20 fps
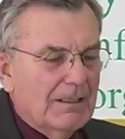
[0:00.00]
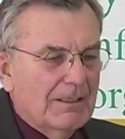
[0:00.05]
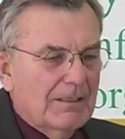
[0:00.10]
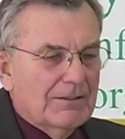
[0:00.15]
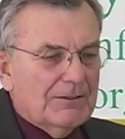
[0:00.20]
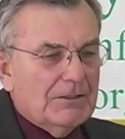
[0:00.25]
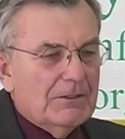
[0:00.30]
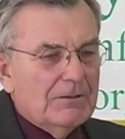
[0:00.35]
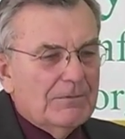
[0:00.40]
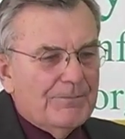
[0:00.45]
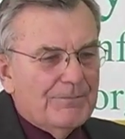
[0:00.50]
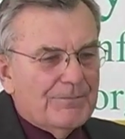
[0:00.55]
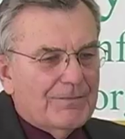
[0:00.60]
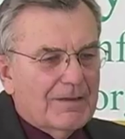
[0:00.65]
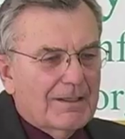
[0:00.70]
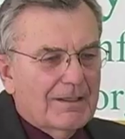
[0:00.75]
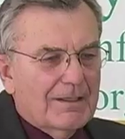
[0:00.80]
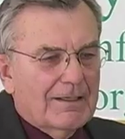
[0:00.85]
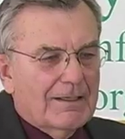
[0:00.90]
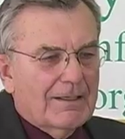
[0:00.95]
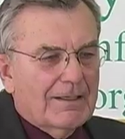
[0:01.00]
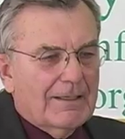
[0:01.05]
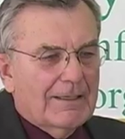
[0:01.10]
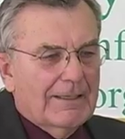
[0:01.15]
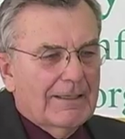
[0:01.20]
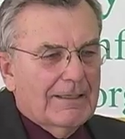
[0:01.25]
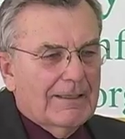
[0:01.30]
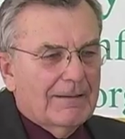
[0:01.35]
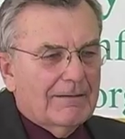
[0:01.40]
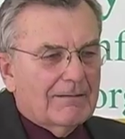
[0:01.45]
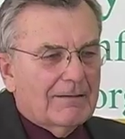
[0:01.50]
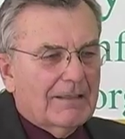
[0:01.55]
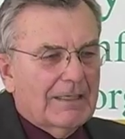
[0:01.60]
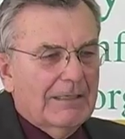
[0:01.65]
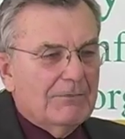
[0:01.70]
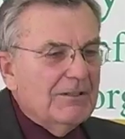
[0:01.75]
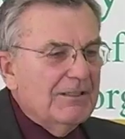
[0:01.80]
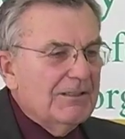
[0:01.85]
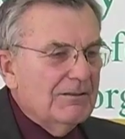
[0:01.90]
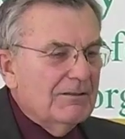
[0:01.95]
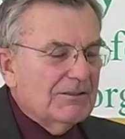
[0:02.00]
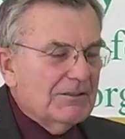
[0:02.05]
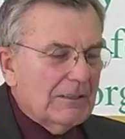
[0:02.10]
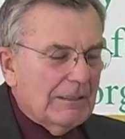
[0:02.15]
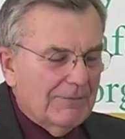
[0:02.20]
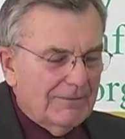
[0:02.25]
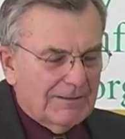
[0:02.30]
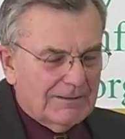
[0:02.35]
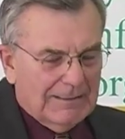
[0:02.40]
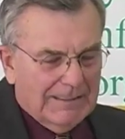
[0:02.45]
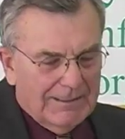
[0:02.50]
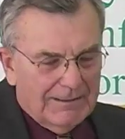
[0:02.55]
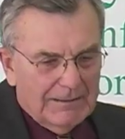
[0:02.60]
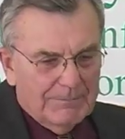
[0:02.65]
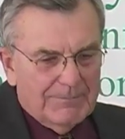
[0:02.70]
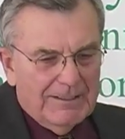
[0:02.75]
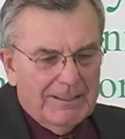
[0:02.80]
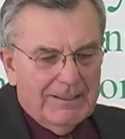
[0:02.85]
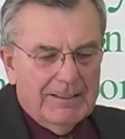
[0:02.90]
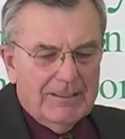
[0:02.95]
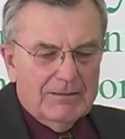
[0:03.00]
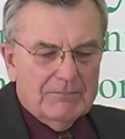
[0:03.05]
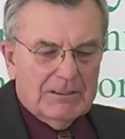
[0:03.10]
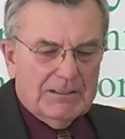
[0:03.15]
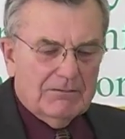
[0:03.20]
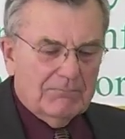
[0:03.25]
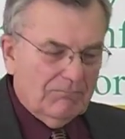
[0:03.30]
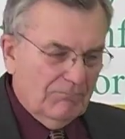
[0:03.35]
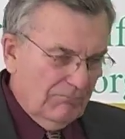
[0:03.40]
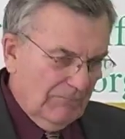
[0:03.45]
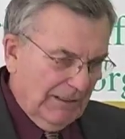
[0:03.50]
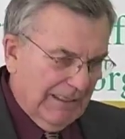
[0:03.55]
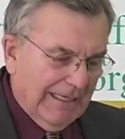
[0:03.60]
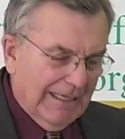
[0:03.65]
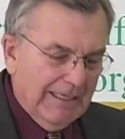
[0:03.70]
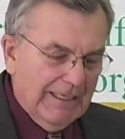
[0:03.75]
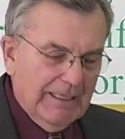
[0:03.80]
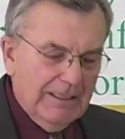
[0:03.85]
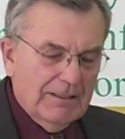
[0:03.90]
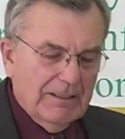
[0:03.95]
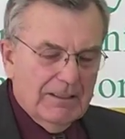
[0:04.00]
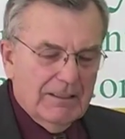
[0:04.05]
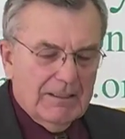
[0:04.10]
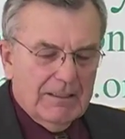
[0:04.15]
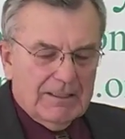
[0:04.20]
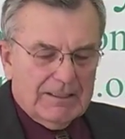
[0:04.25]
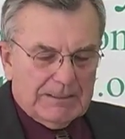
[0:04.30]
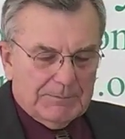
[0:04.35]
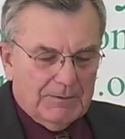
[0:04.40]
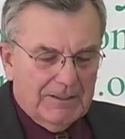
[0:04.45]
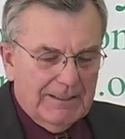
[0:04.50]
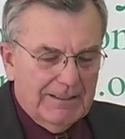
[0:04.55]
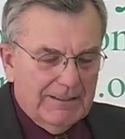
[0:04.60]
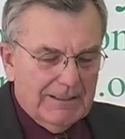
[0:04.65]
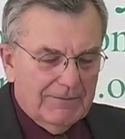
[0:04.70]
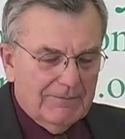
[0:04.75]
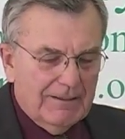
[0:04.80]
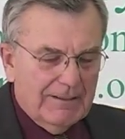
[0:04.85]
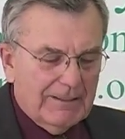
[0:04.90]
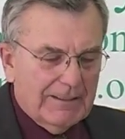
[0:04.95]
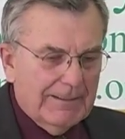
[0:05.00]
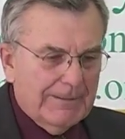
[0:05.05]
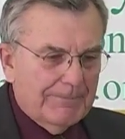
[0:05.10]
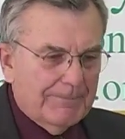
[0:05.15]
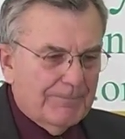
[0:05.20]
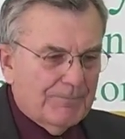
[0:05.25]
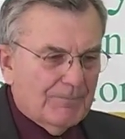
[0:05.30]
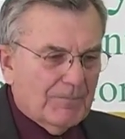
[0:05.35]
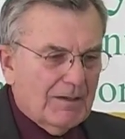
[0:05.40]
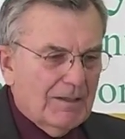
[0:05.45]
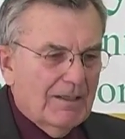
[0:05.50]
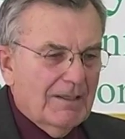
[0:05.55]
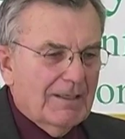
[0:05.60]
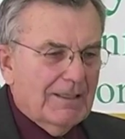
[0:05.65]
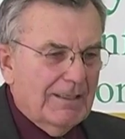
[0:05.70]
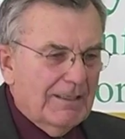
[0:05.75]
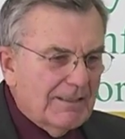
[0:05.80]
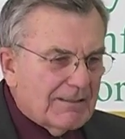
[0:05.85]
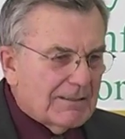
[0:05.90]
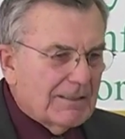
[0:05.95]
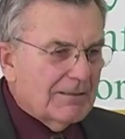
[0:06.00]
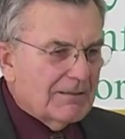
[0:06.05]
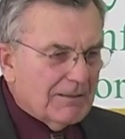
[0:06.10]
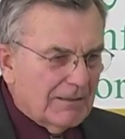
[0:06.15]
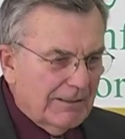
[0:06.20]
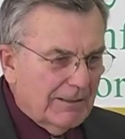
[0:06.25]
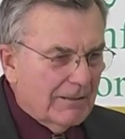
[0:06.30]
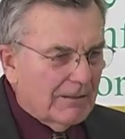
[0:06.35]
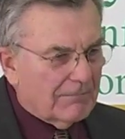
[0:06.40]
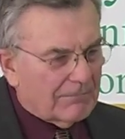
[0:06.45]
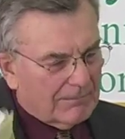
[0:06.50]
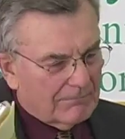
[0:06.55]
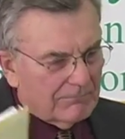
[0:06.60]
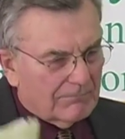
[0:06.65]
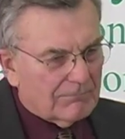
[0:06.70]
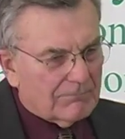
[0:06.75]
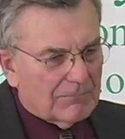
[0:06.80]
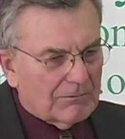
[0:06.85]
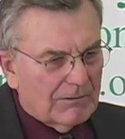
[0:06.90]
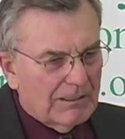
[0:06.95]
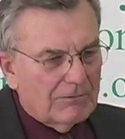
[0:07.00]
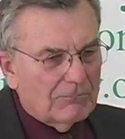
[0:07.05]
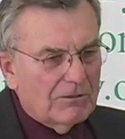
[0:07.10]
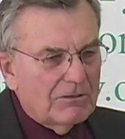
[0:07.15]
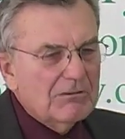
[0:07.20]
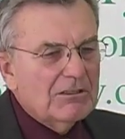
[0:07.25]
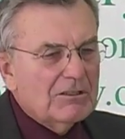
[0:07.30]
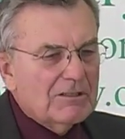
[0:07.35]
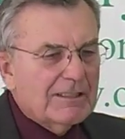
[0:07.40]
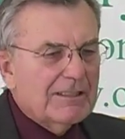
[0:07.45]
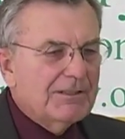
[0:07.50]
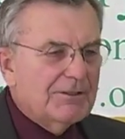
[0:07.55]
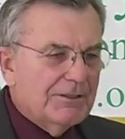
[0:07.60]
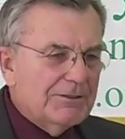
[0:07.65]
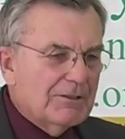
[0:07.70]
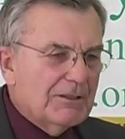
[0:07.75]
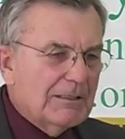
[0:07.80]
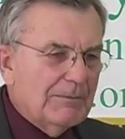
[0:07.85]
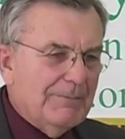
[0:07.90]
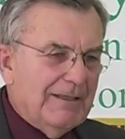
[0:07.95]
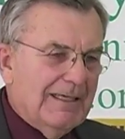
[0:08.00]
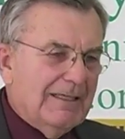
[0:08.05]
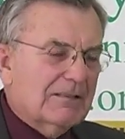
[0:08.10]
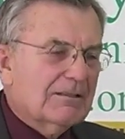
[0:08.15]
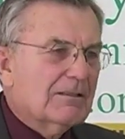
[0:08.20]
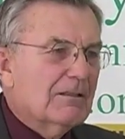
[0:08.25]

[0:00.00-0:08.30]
So I went to his office, had the meeting with the aide, explained everything, and he said, you know, well, we'll look into it, you come back.